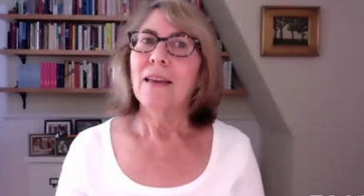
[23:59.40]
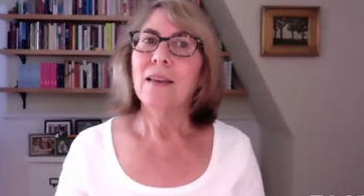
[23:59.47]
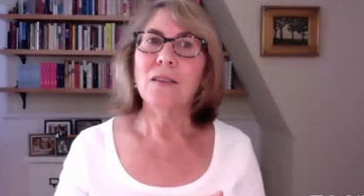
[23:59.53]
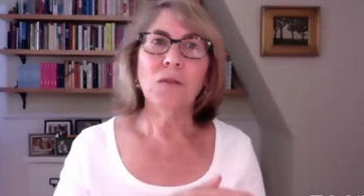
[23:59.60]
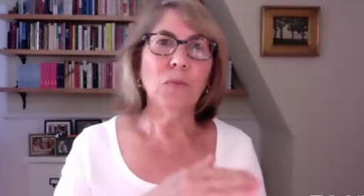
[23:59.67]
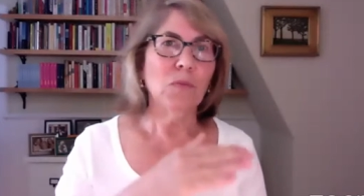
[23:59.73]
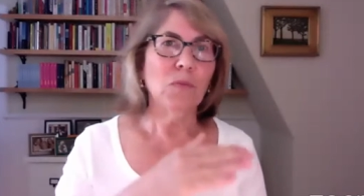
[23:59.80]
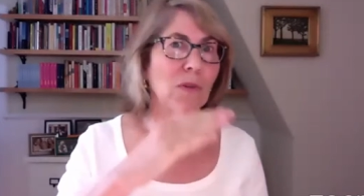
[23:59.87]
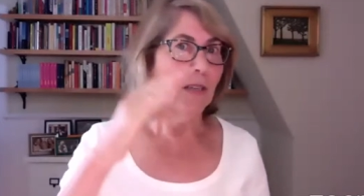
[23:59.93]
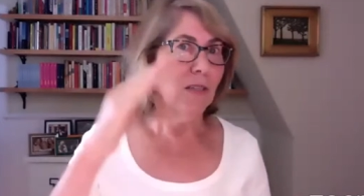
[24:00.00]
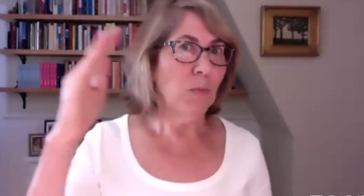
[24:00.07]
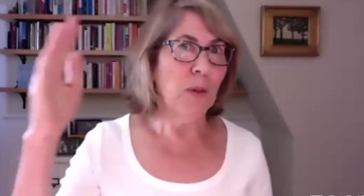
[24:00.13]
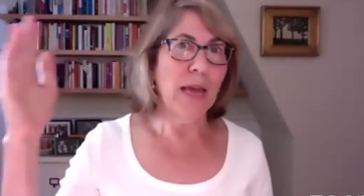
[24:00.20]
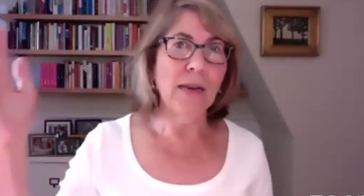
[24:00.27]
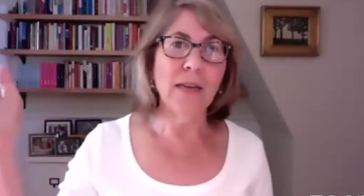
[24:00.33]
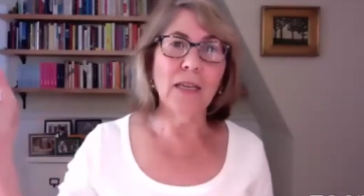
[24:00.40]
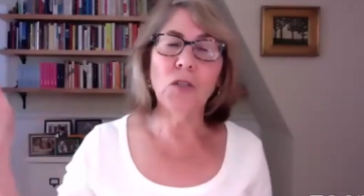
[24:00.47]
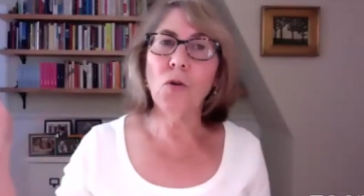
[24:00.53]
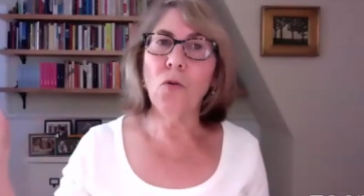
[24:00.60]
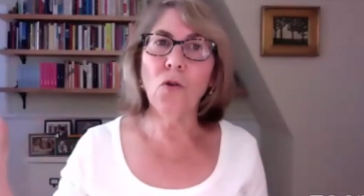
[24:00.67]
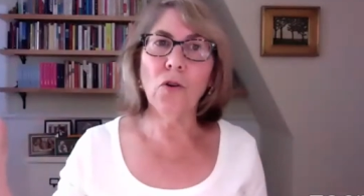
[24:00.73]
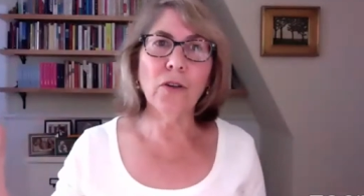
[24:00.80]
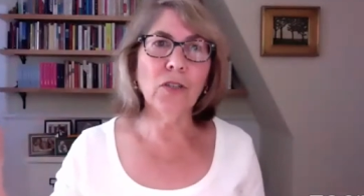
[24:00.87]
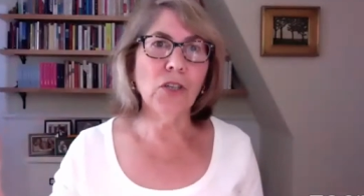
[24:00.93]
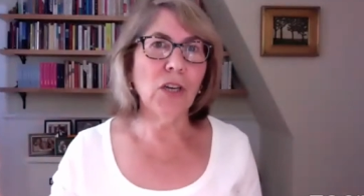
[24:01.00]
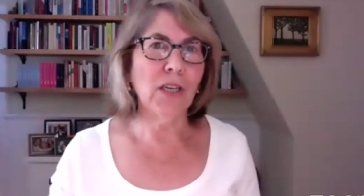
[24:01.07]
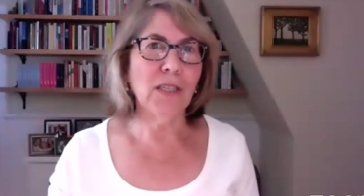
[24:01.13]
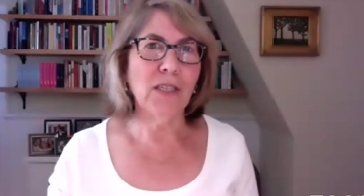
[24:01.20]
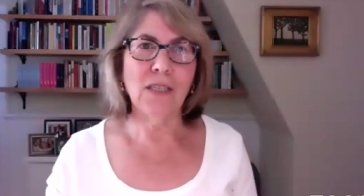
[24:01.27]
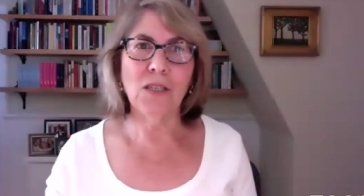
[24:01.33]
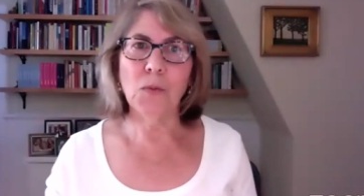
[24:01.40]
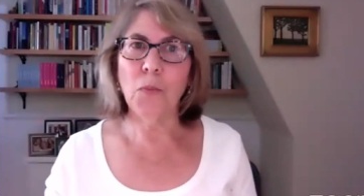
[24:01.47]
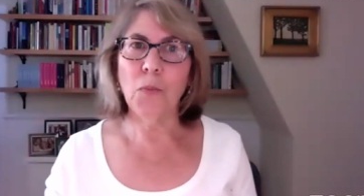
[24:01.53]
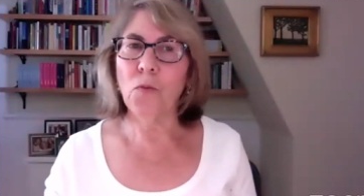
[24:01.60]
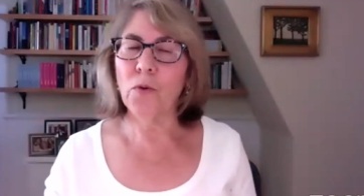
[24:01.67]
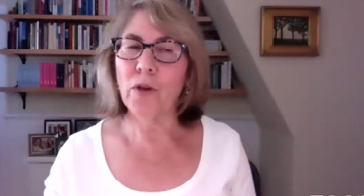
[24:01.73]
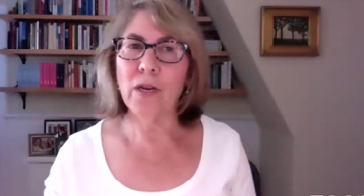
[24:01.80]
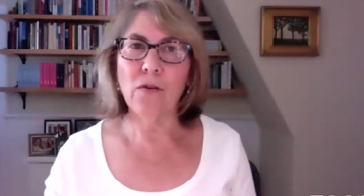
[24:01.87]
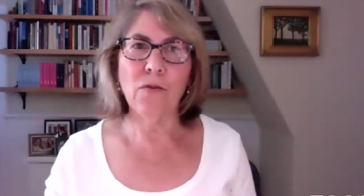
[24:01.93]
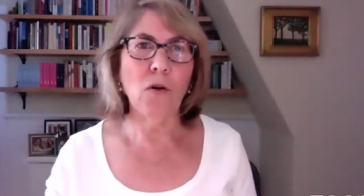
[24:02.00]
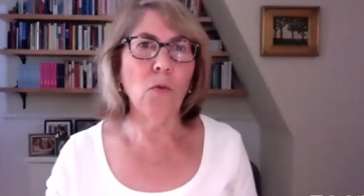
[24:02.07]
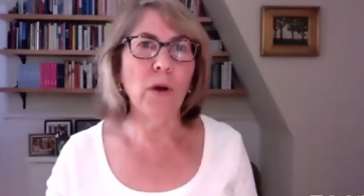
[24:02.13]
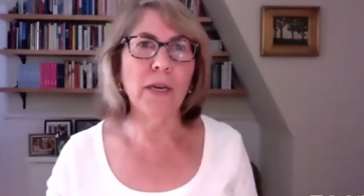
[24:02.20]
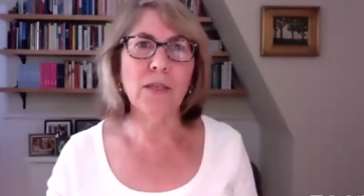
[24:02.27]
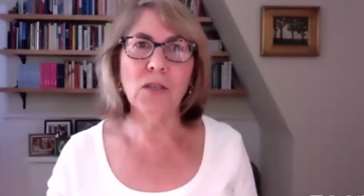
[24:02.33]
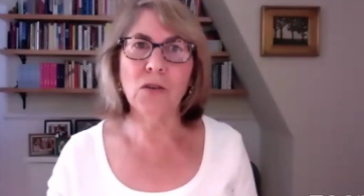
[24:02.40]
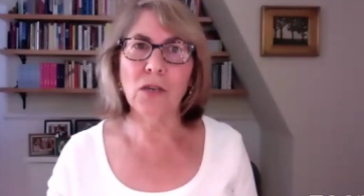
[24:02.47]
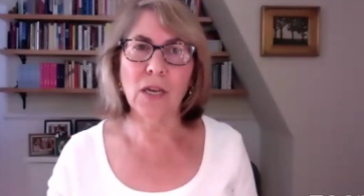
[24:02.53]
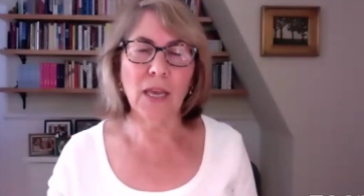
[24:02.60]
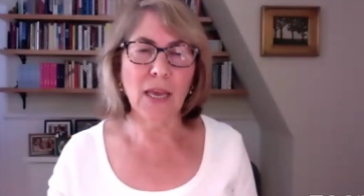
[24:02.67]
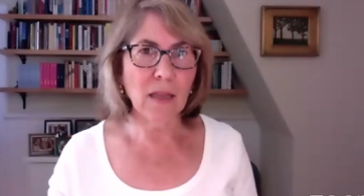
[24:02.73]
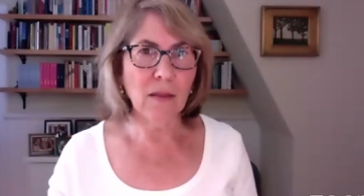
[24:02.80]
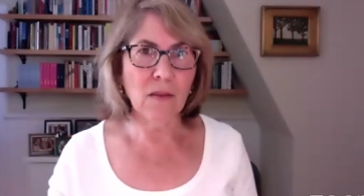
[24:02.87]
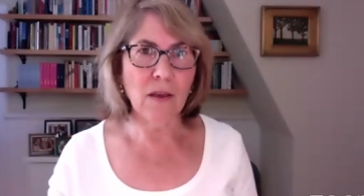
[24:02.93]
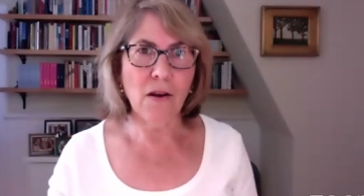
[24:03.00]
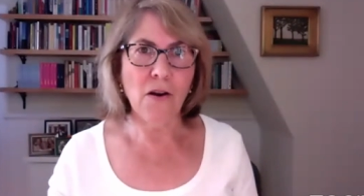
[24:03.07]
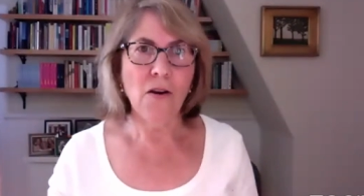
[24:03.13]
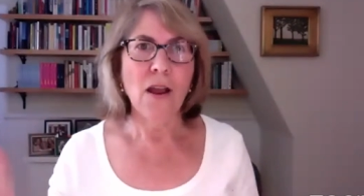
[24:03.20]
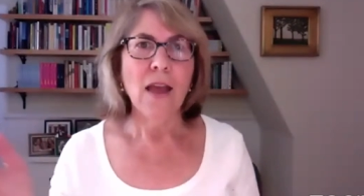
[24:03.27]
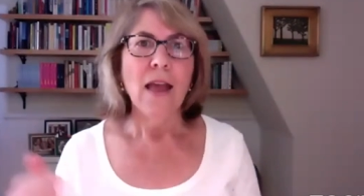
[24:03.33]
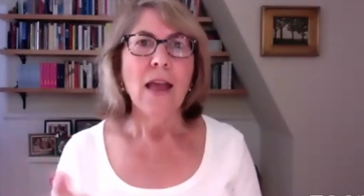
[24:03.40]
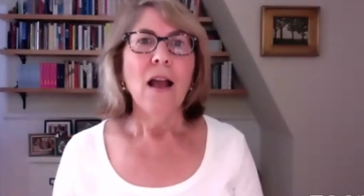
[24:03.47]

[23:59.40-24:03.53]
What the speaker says: is bending toward justice, but we don't know when it's going to get there.